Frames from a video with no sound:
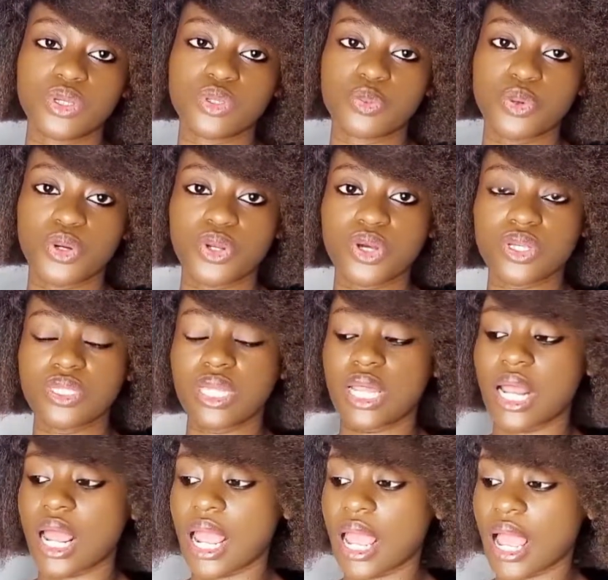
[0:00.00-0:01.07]
into products
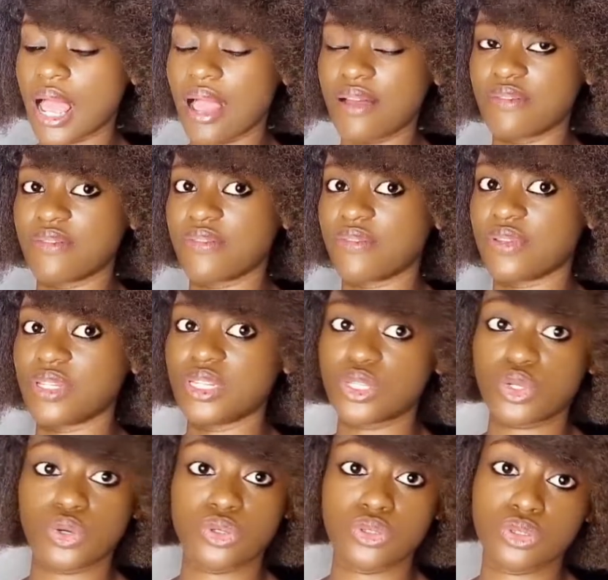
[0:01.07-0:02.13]
that I have
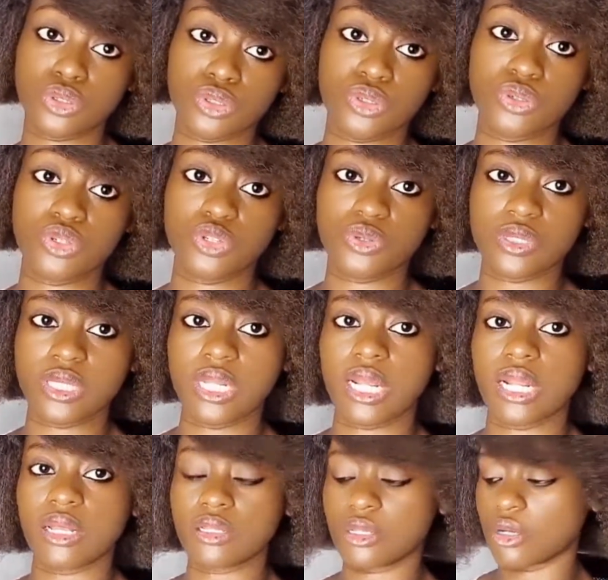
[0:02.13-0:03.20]
discontinued using,
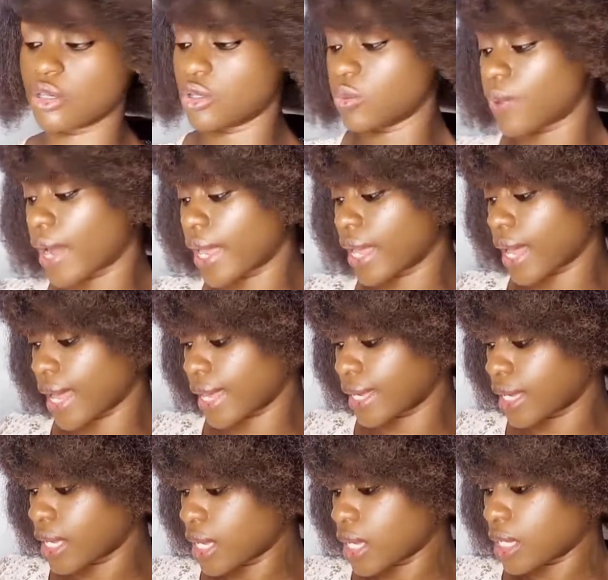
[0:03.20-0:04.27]
and I'll tell you why
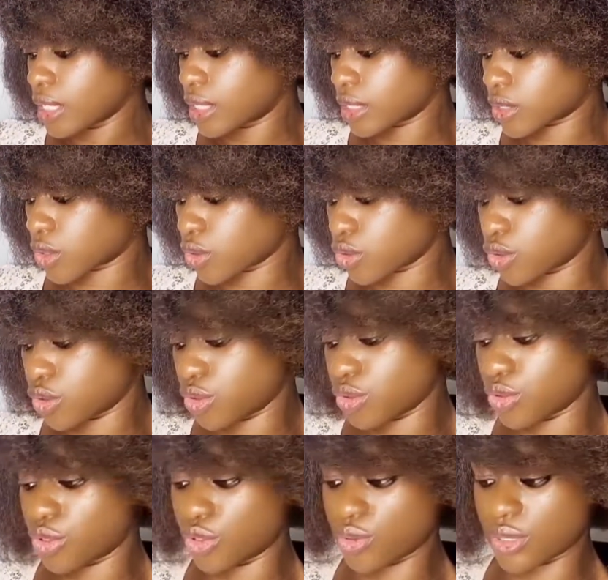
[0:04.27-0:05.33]
I
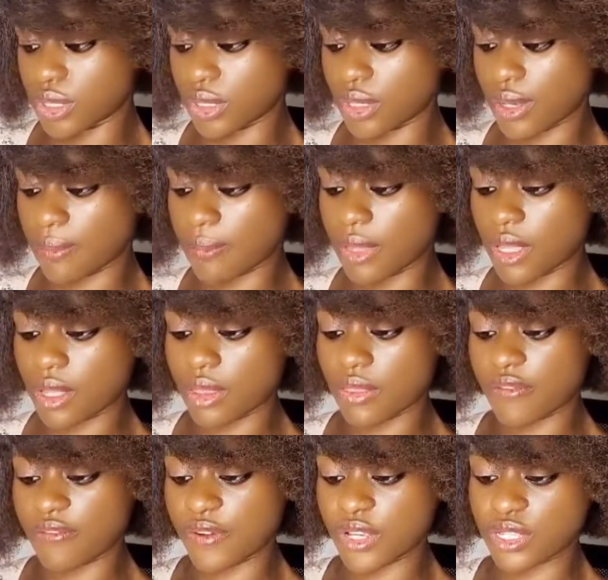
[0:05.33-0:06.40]
discontinued using them.
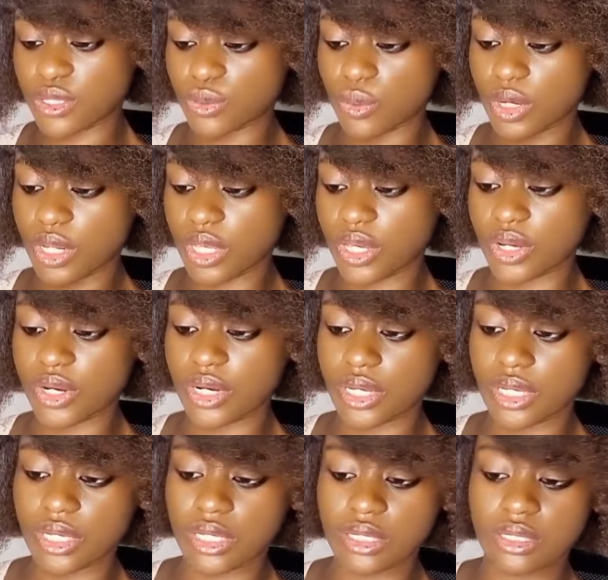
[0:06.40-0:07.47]
The first one
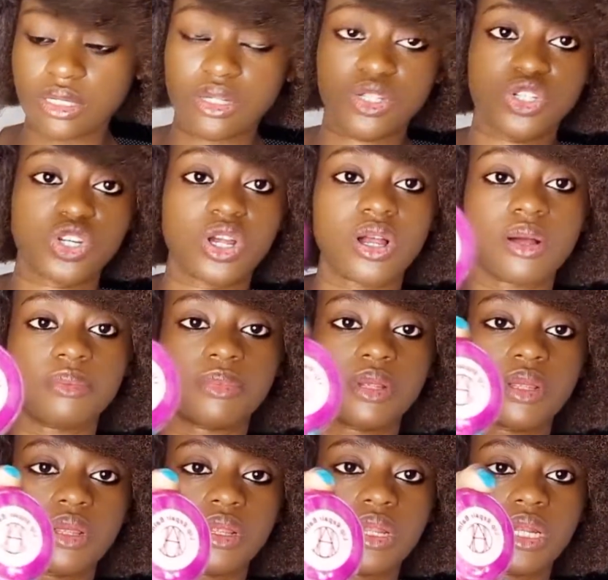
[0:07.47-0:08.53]
here is the Charm
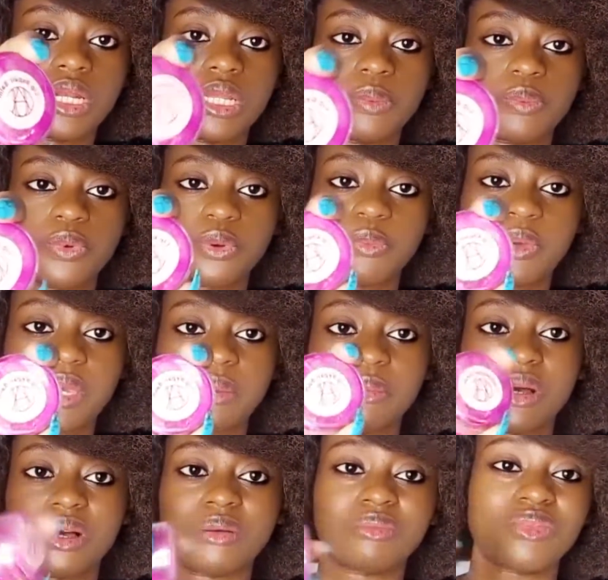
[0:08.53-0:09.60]
Lip Repair
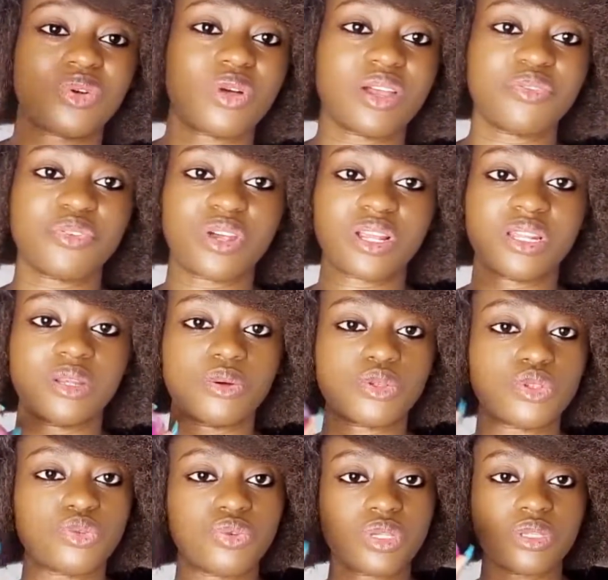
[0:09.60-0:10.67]
Balm. Quite frankly, there was
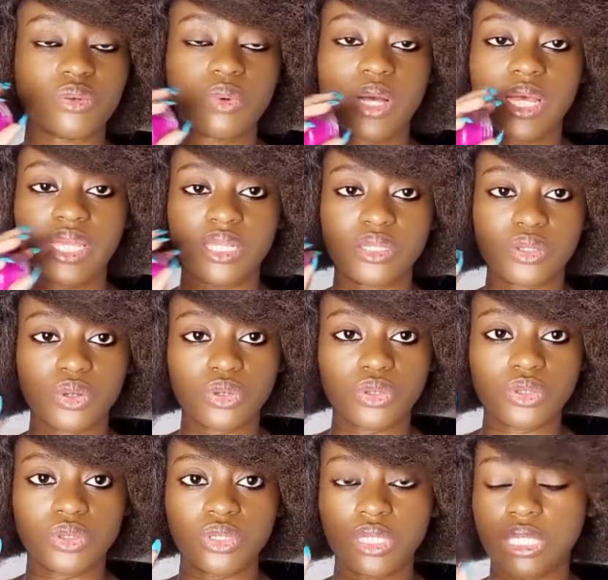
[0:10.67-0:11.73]
no reason why I
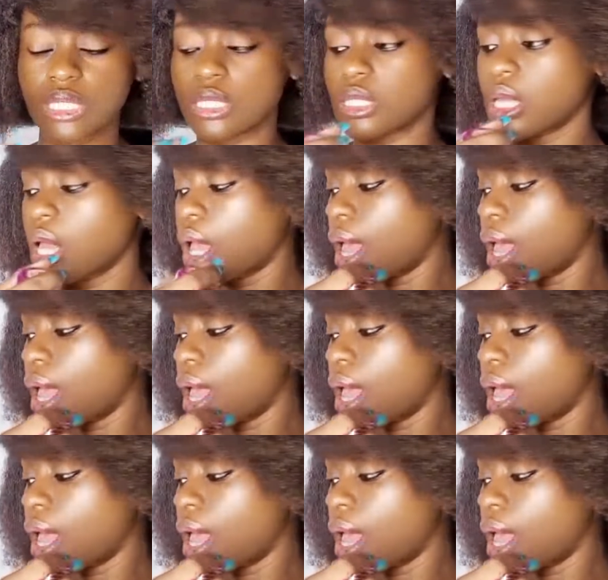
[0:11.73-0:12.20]
discontinued this.